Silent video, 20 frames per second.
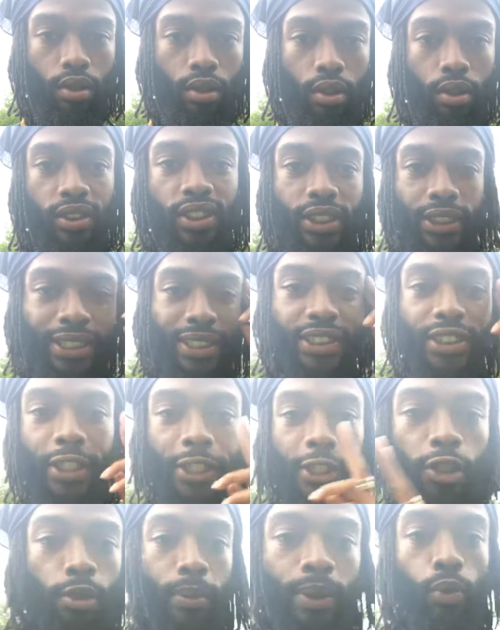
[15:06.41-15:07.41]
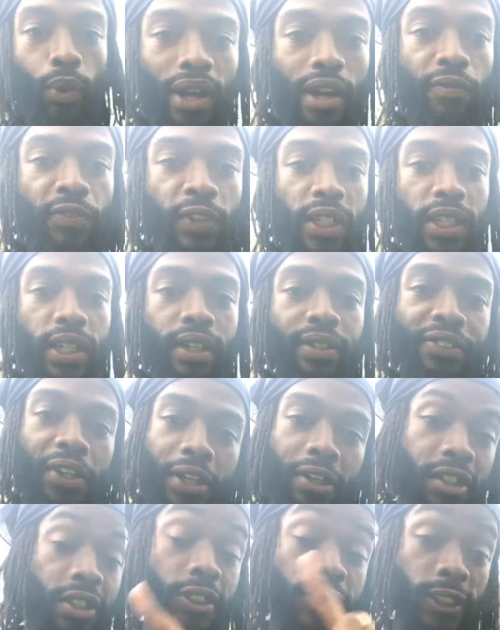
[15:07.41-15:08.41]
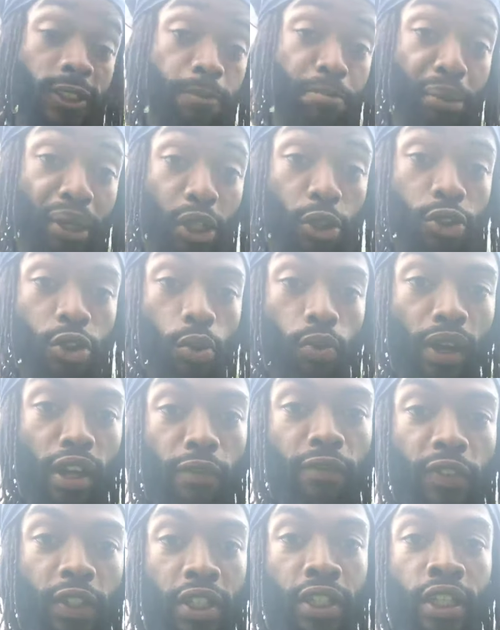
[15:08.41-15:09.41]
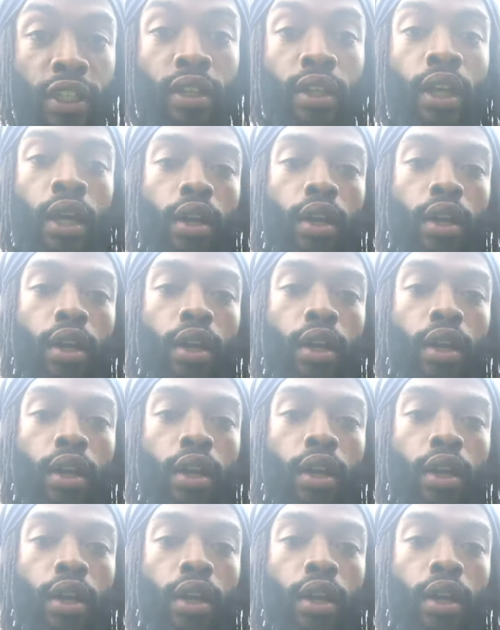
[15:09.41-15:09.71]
See, it's a human way of thinking, then it's a spiritual way of thinking.